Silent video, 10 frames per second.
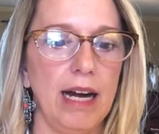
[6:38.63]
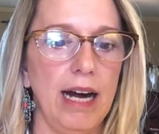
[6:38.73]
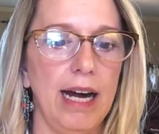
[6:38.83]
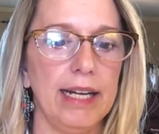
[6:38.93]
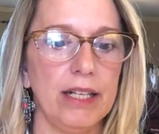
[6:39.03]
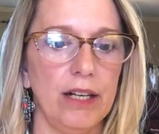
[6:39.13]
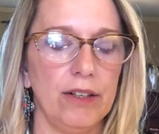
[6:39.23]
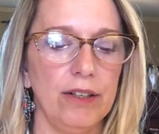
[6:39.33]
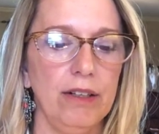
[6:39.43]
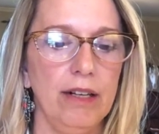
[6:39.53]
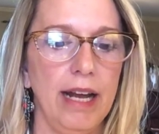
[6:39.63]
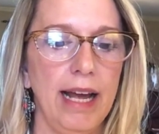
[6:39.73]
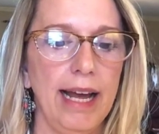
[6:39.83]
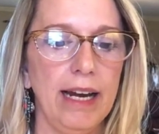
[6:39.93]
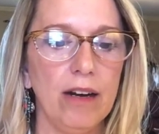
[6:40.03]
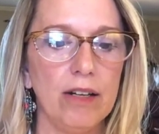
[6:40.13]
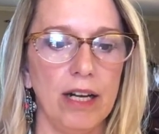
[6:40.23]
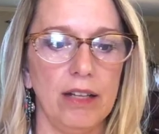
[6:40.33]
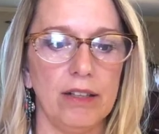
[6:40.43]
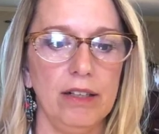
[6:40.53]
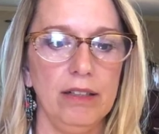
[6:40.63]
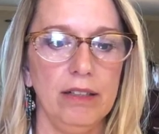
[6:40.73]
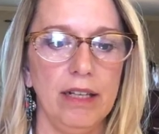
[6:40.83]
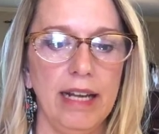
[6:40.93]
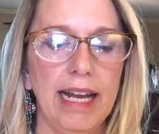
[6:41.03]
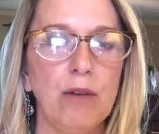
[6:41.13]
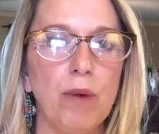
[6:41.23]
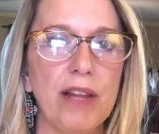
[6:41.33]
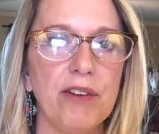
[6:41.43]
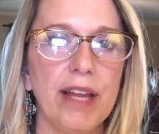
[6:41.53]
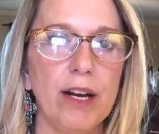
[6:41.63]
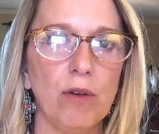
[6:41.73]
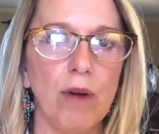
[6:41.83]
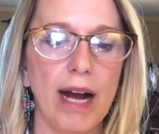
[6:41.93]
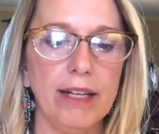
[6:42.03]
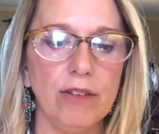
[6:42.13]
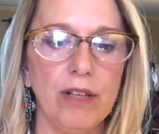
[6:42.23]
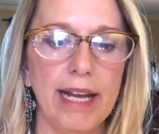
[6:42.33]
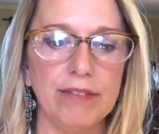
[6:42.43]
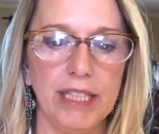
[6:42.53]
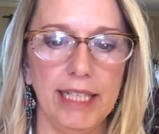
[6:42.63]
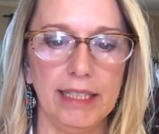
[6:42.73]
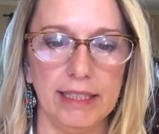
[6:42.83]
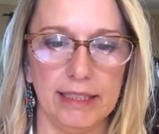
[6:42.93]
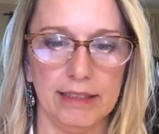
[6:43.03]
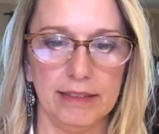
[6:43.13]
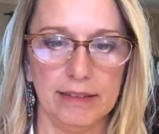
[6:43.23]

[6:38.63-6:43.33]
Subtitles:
eye color, hair color, and whether they are right or left-handed.